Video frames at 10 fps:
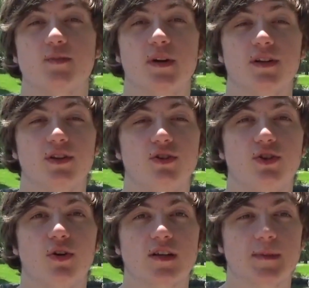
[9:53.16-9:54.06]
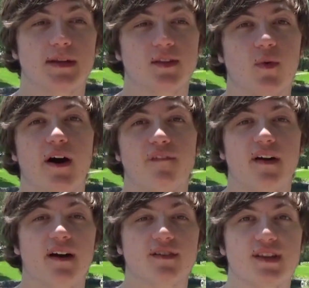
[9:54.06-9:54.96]
what you told us about the
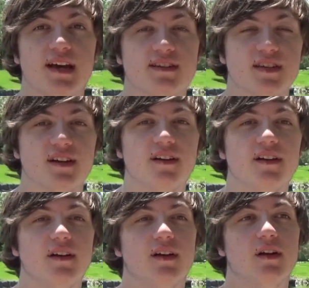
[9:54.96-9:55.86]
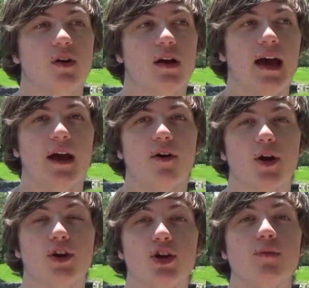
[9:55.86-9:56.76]
wildfires last year, how are
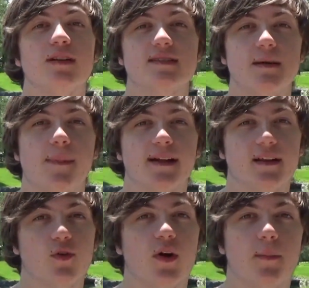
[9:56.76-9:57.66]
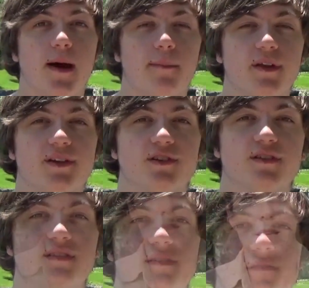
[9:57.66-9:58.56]
humans impacting koala
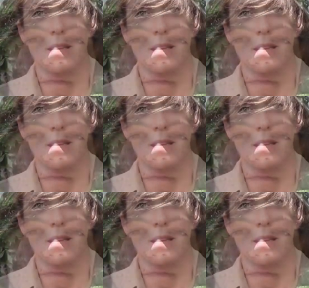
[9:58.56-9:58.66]
populations?